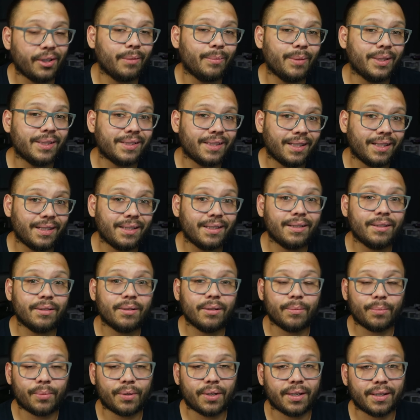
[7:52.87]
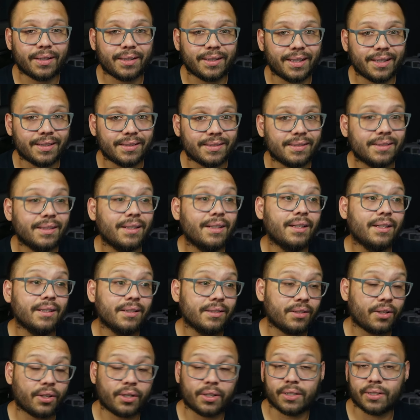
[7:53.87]
Are you going to be selling a product that's
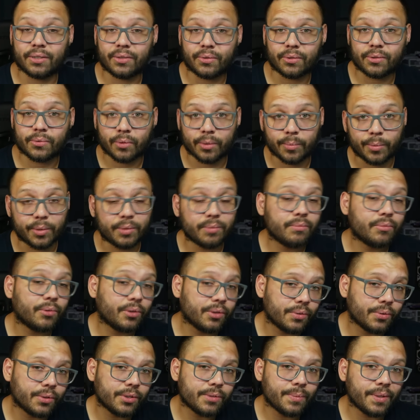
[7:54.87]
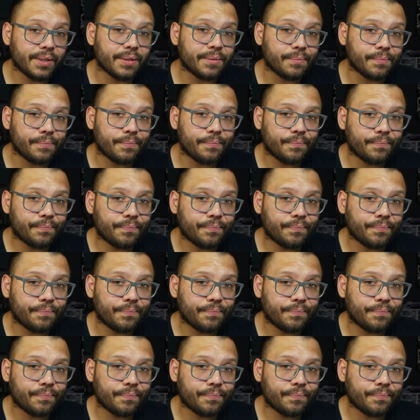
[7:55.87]
targeted towards women or towards men?